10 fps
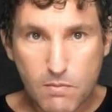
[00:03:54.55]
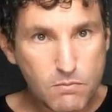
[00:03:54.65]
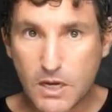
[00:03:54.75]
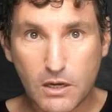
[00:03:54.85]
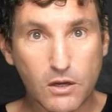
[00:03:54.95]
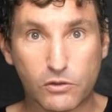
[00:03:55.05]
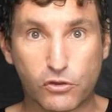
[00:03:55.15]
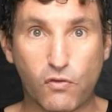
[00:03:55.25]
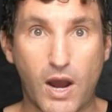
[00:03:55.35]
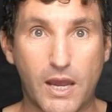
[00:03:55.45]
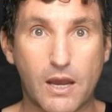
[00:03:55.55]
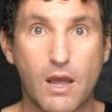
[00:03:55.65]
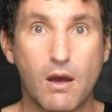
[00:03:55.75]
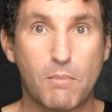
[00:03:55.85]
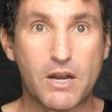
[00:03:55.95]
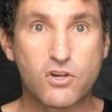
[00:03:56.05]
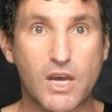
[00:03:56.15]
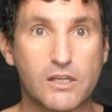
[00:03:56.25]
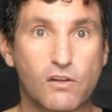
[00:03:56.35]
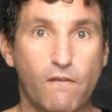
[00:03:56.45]
a meteor strike might
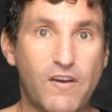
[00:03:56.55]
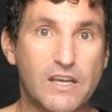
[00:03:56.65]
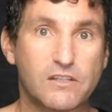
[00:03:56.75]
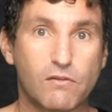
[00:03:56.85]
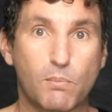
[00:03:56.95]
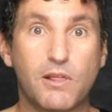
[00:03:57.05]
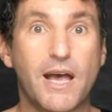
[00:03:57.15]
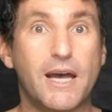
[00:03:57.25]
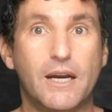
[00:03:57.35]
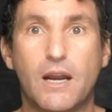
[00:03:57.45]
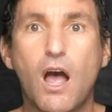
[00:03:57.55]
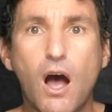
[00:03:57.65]
change the face of the planet.